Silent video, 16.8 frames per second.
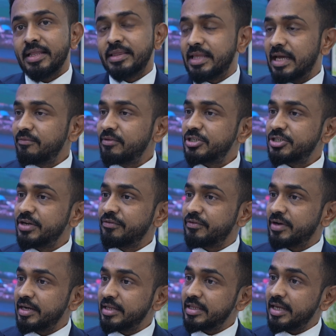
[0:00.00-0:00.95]
Then we
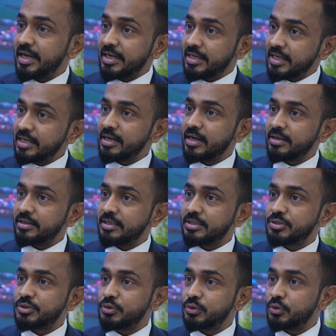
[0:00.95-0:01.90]
shifted in the
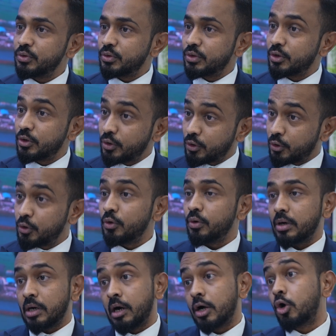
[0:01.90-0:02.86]
1800s to
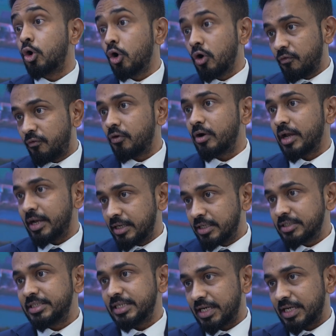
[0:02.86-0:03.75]
coal for our energy